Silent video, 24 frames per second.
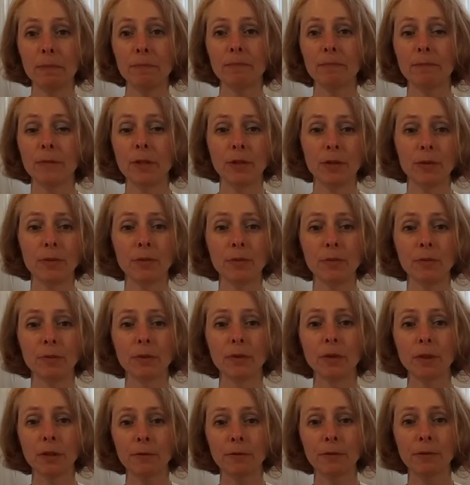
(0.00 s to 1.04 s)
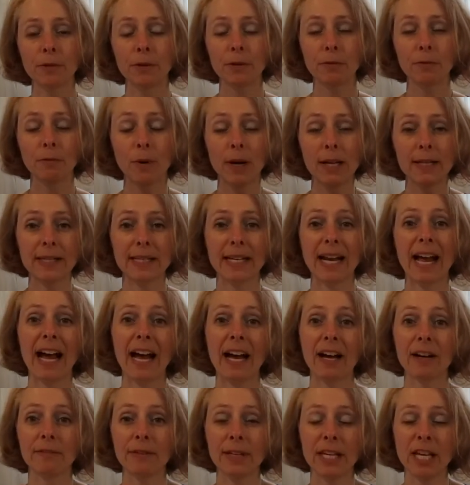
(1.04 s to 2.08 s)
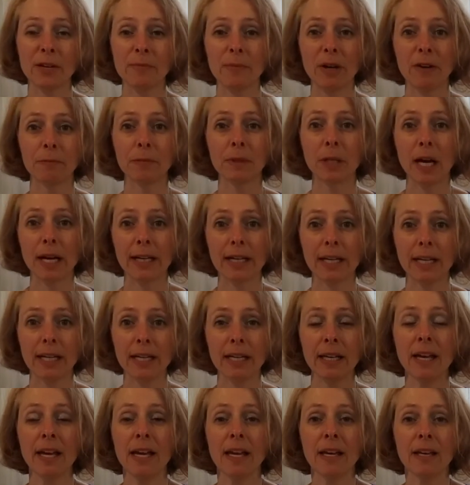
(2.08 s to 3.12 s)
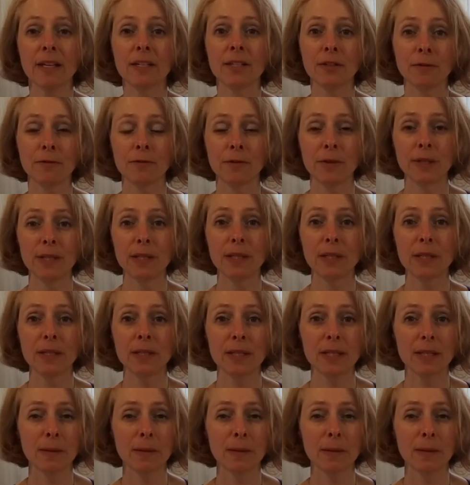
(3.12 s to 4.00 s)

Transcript: you look for ones that have EMF blocking. So for instance, the